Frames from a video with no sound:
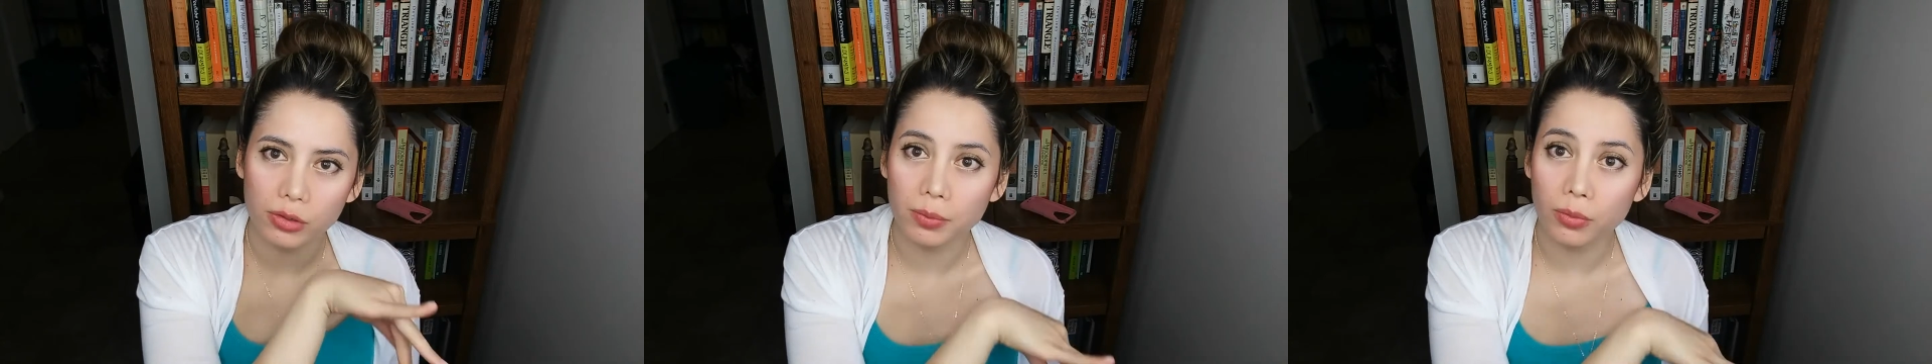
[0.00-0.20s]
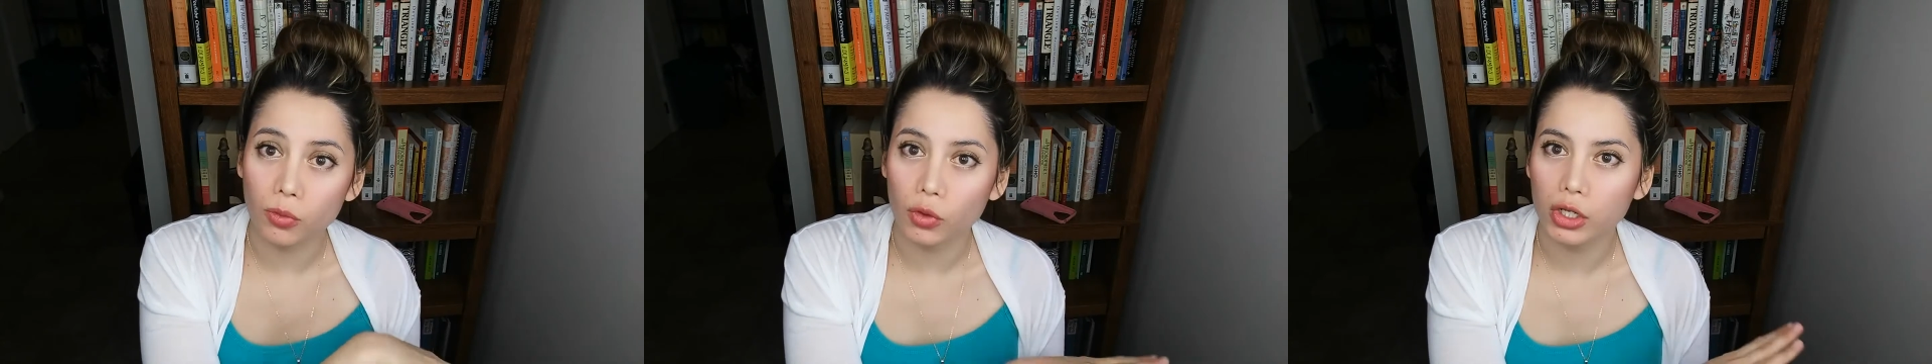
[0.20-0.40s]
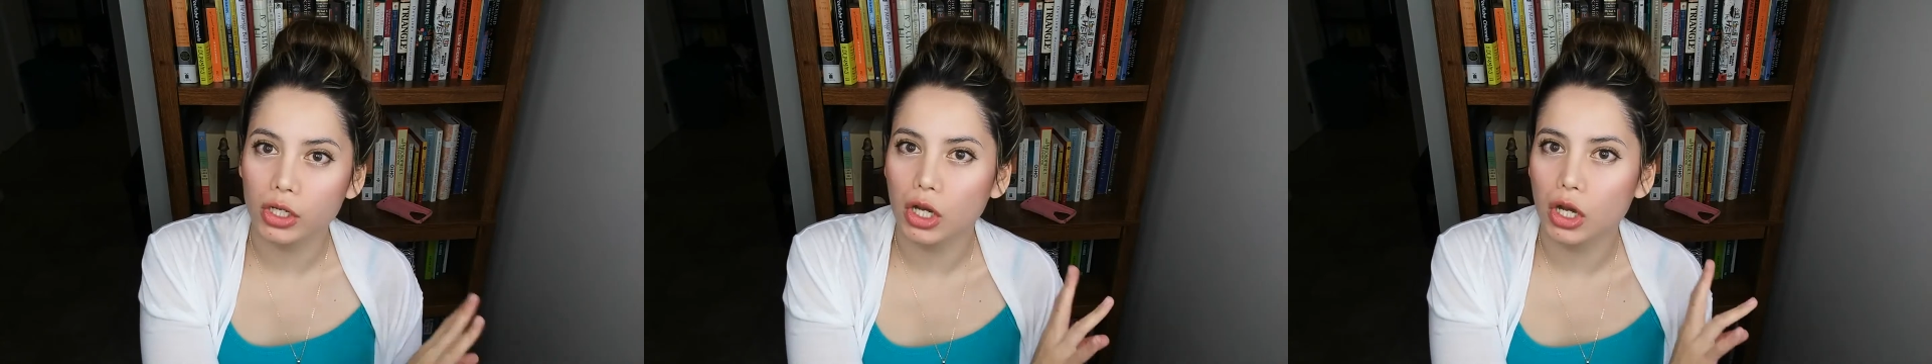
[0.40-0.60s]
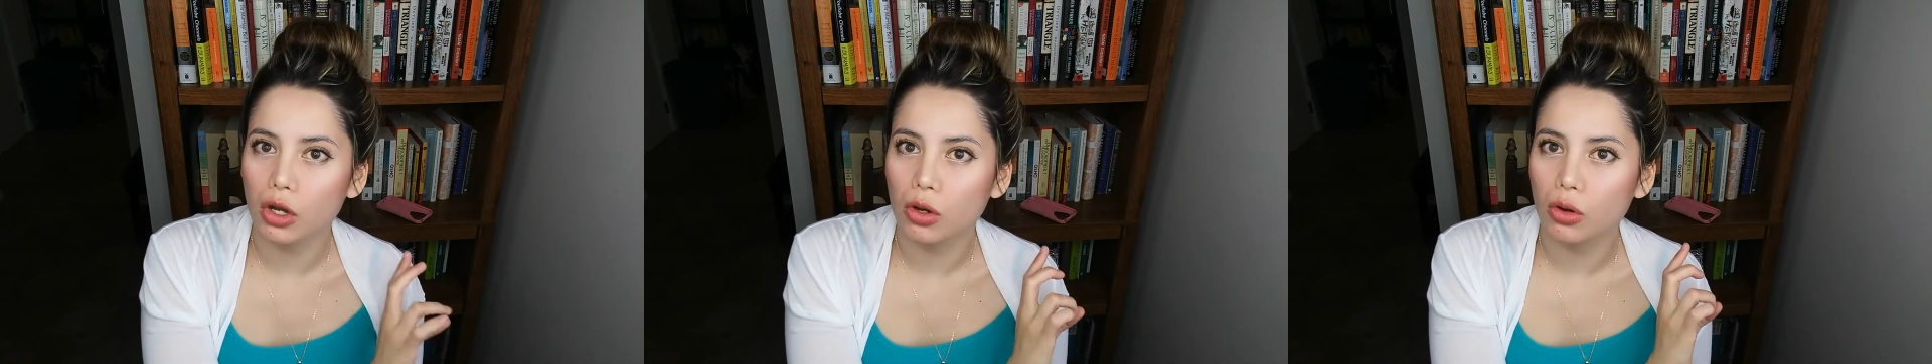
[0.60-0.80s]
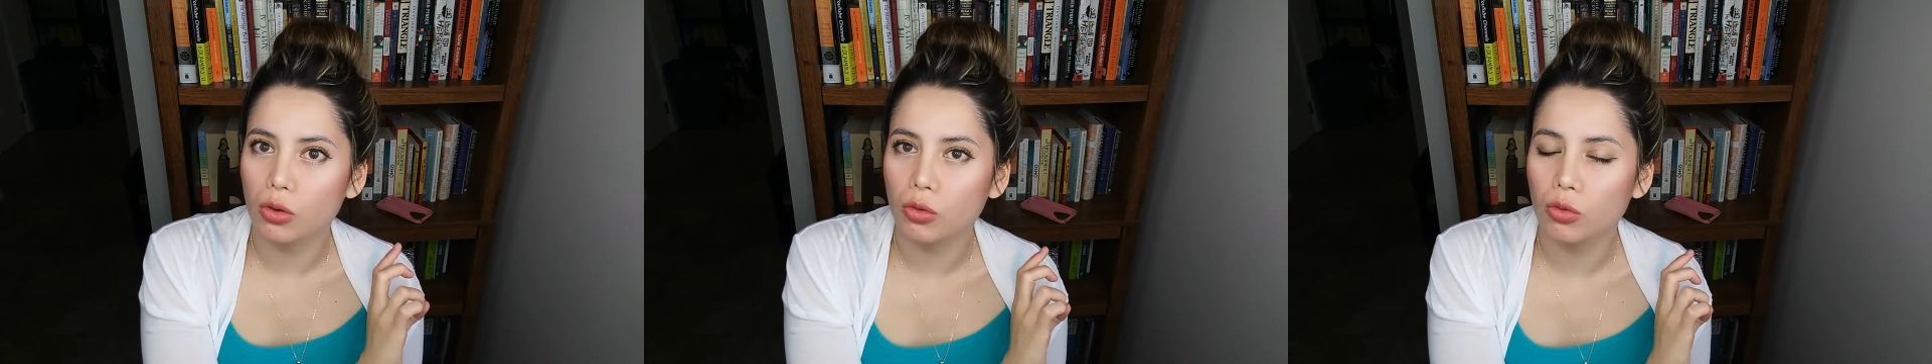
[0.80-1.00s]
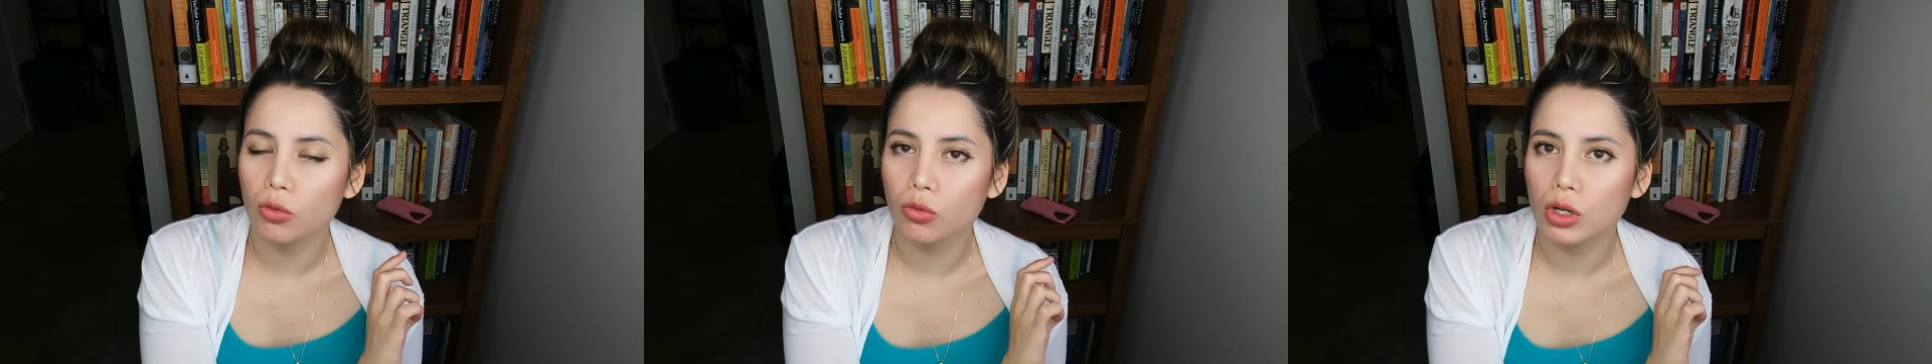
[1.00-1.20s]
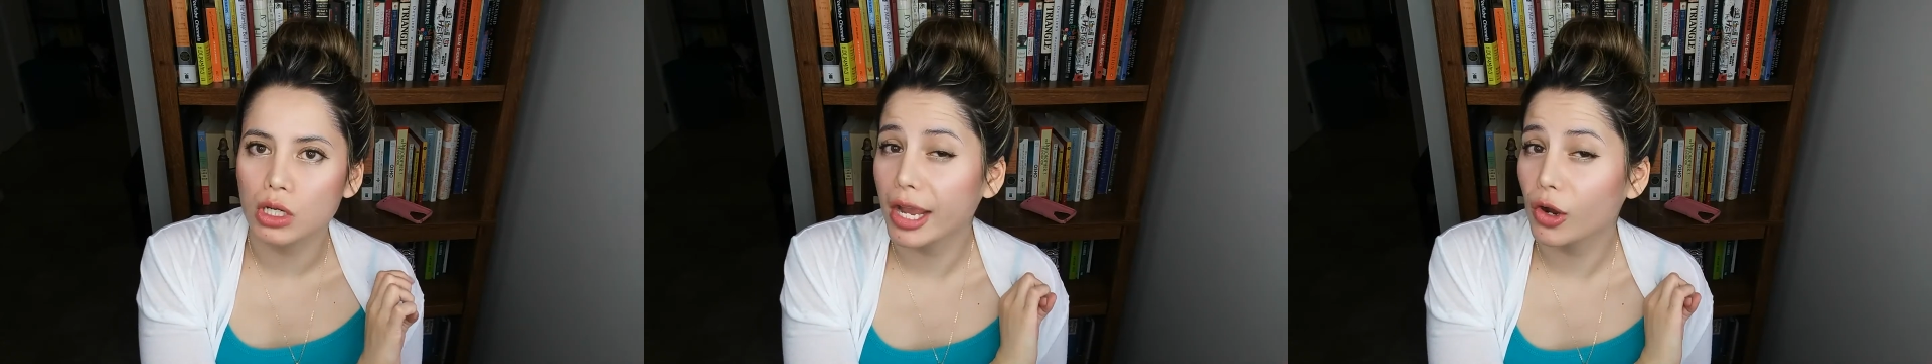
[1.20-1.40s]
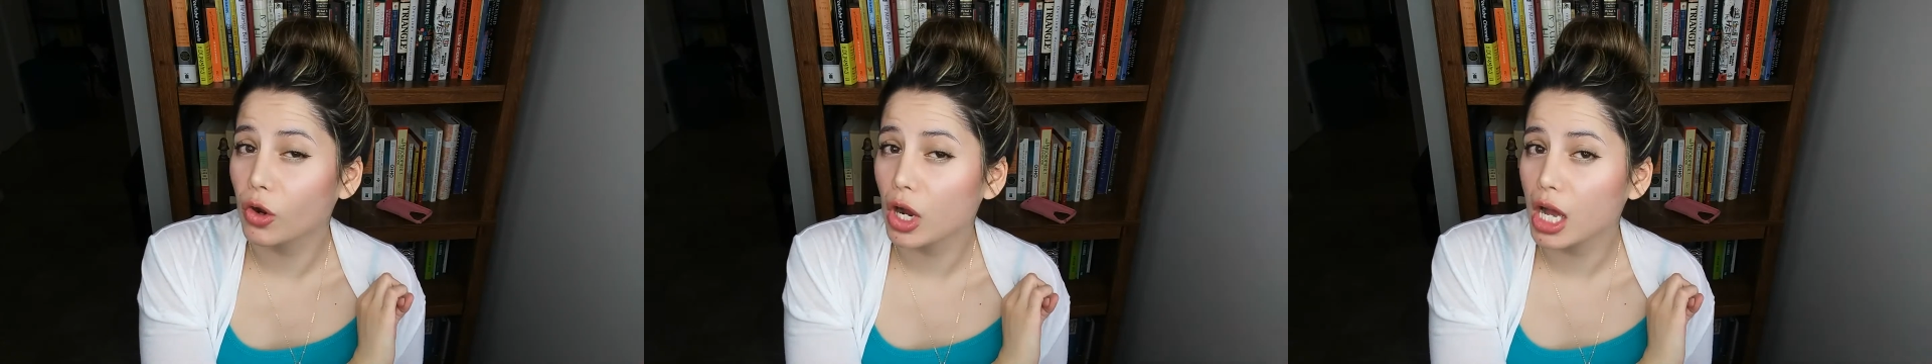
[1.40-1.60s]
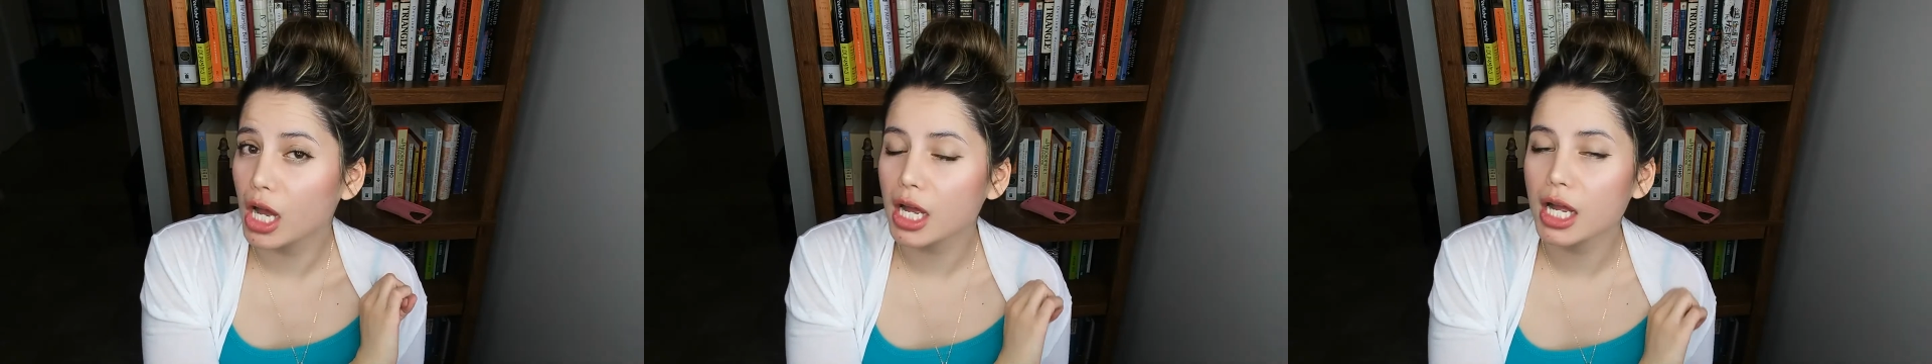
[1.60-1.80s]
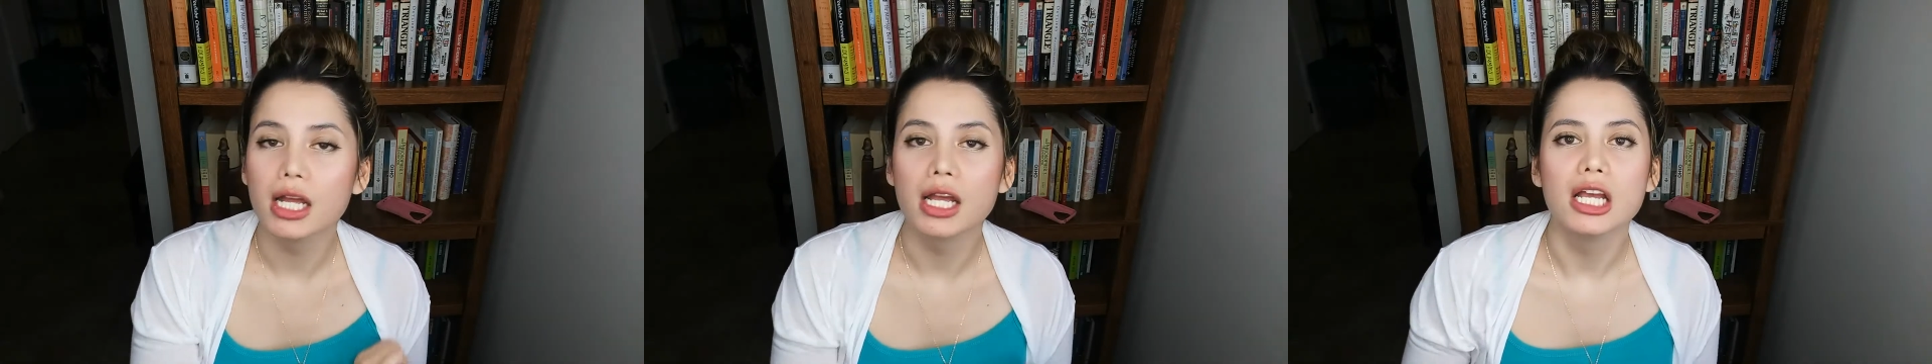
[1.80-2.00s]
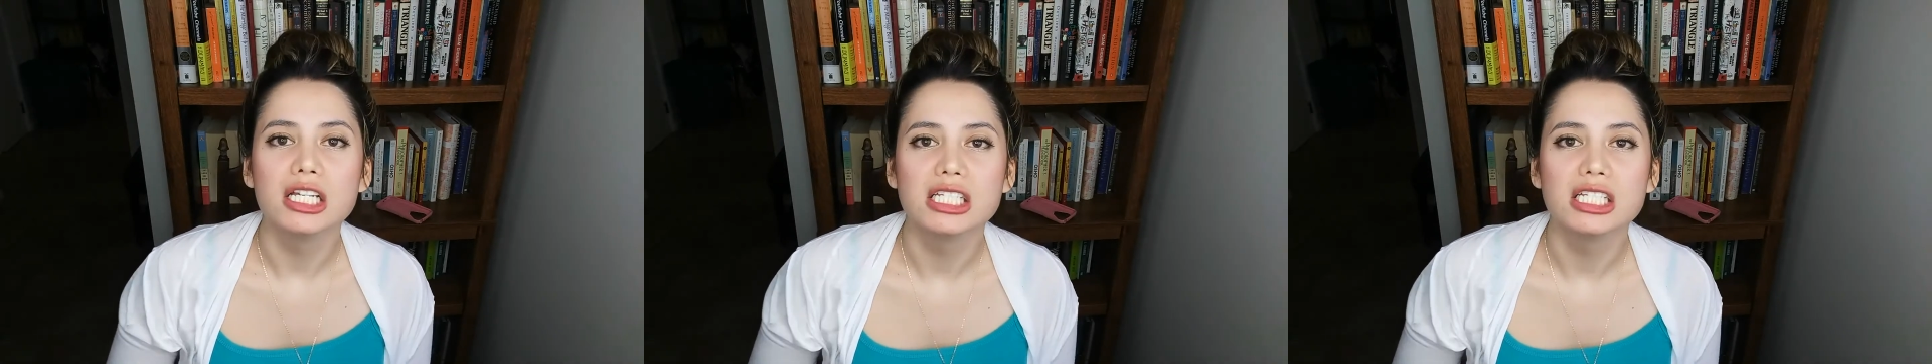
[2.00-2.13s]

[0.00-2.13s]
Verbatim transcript: 3.0 era.